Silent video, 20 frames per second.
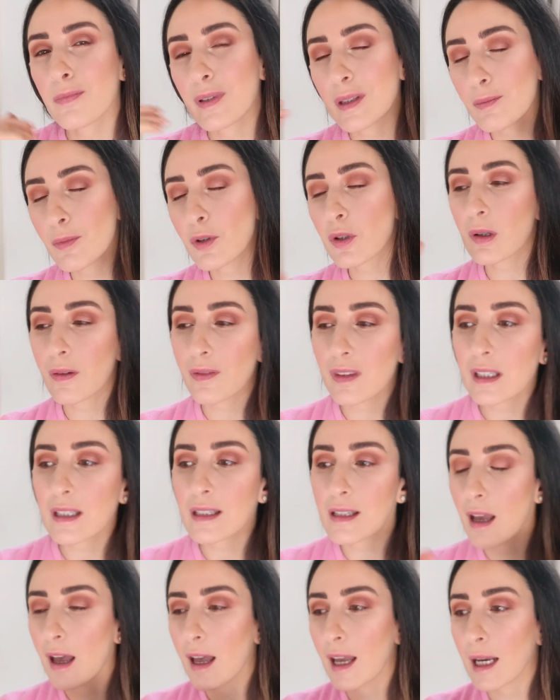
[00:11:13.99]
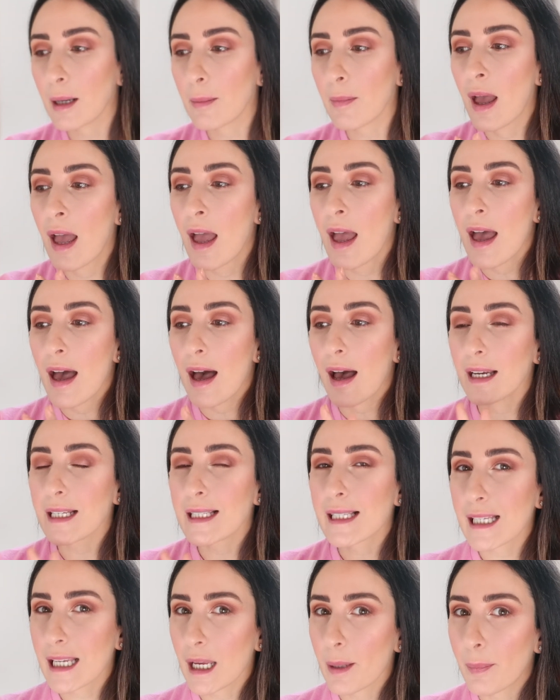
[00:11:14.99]
but most of the time I
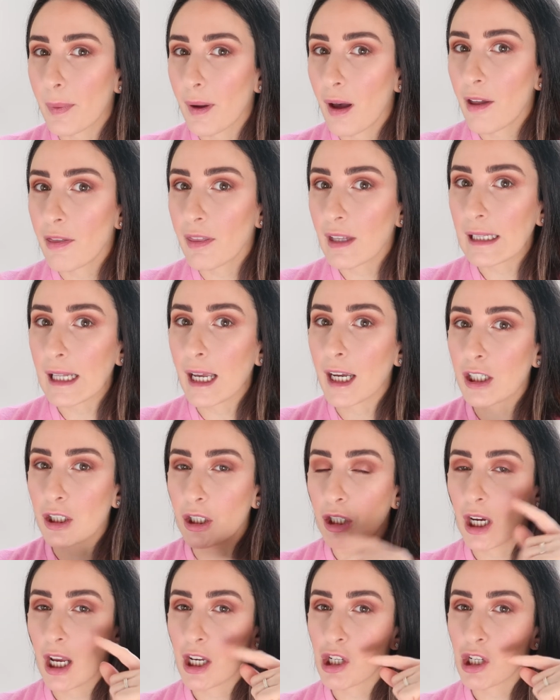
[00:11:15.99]
skip on the liner